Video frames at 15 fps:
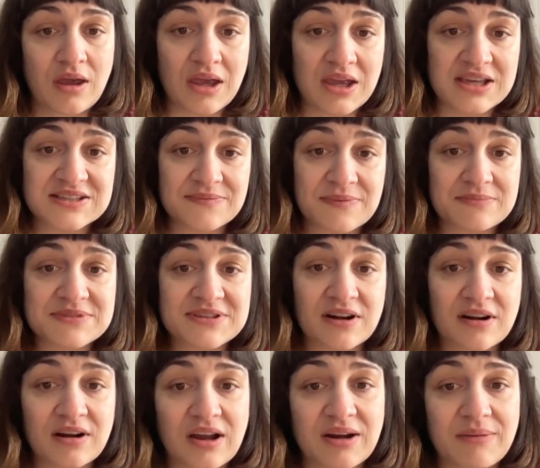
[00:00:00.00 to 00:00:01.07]
His films are
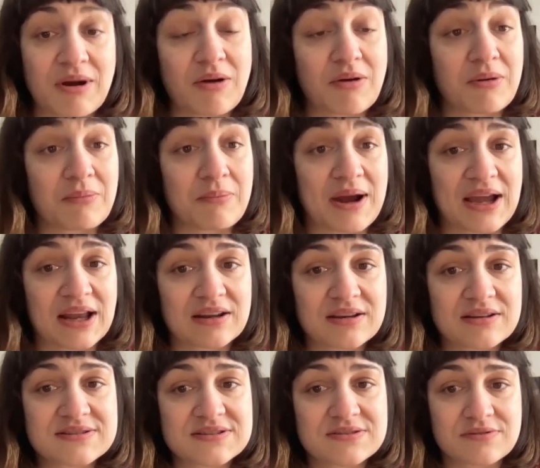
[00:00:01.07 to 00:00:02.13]
not about
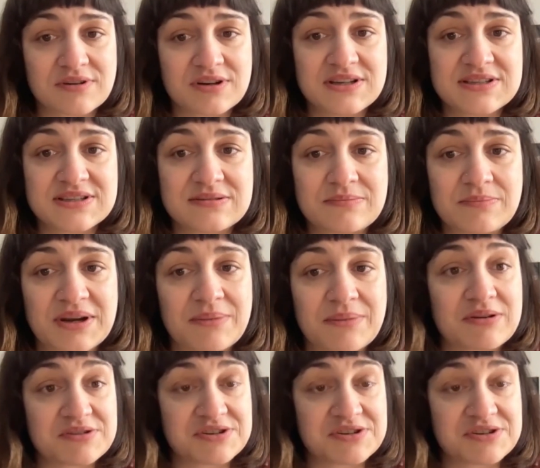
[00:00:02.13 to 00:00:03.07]
compiling stories, but about